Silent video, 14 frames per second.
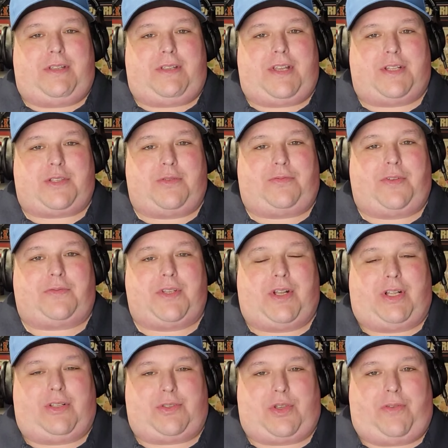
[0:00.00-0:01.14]
Gets you fifty
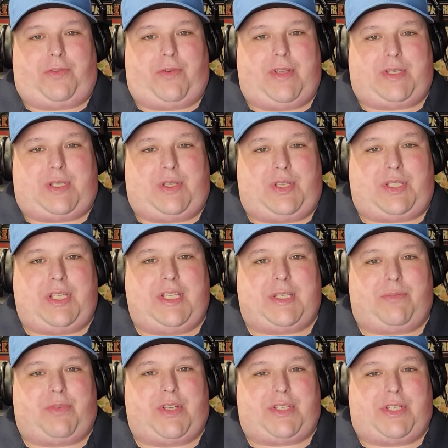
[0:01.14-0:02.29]
dollars off the rest of the
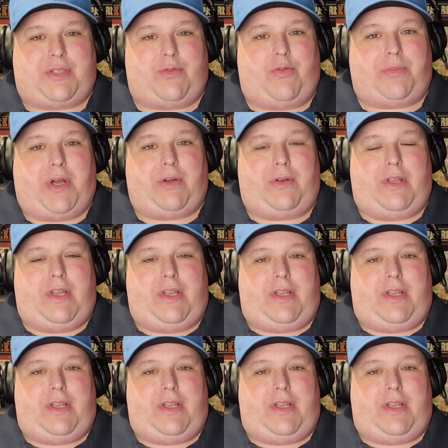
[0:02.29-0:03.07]
season, brings it to about